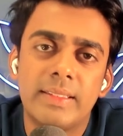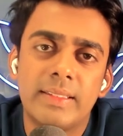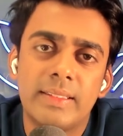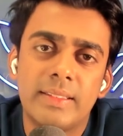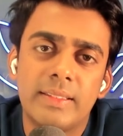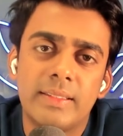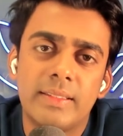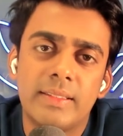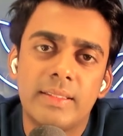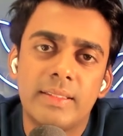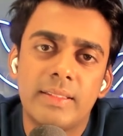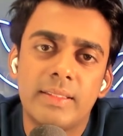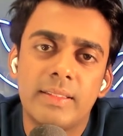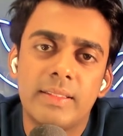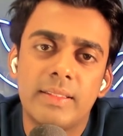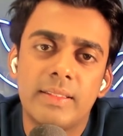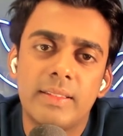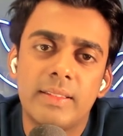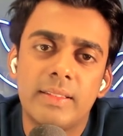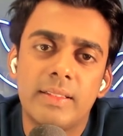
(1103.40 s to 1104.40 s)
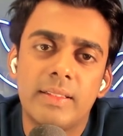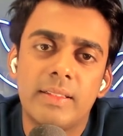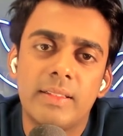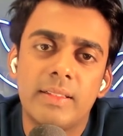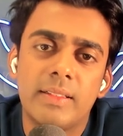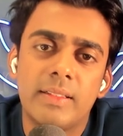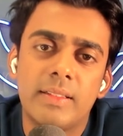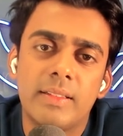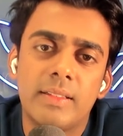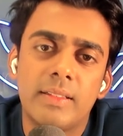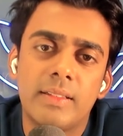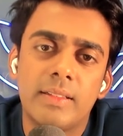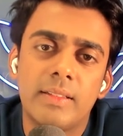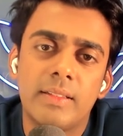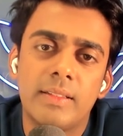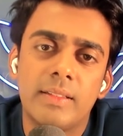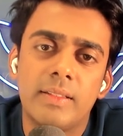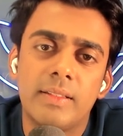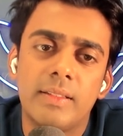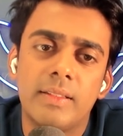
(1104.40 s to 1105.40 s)

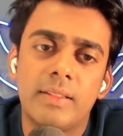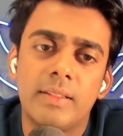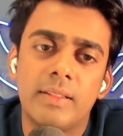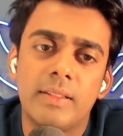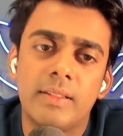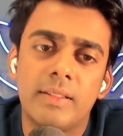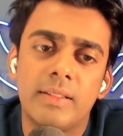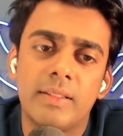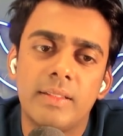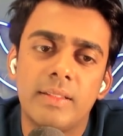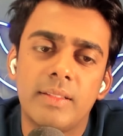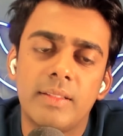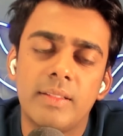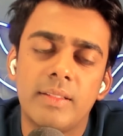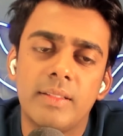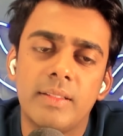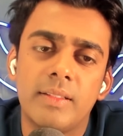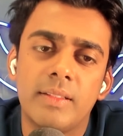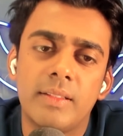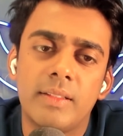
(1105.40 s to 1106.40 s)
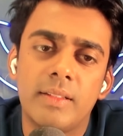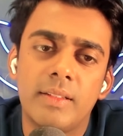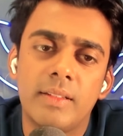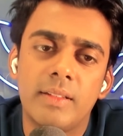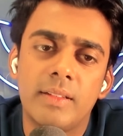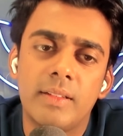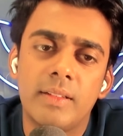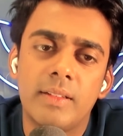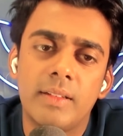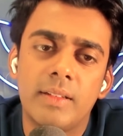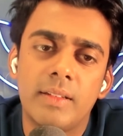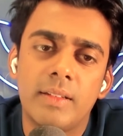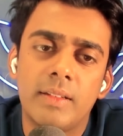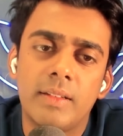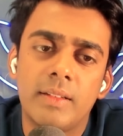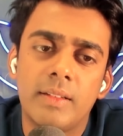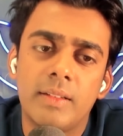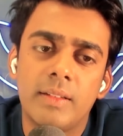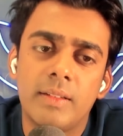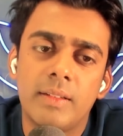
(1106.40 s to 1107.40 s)

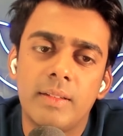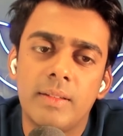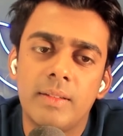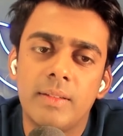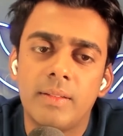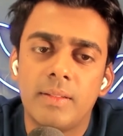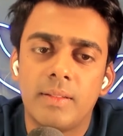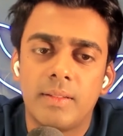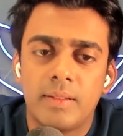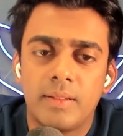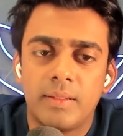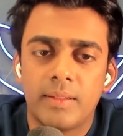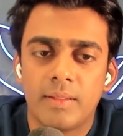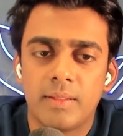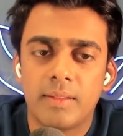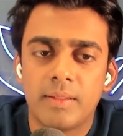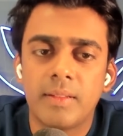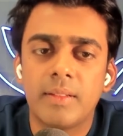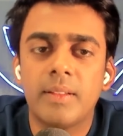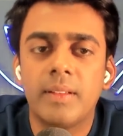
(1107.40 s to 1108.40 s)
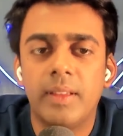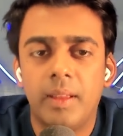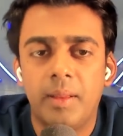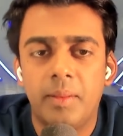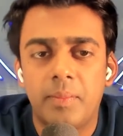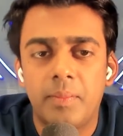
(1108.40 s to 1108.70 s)
(not speaking)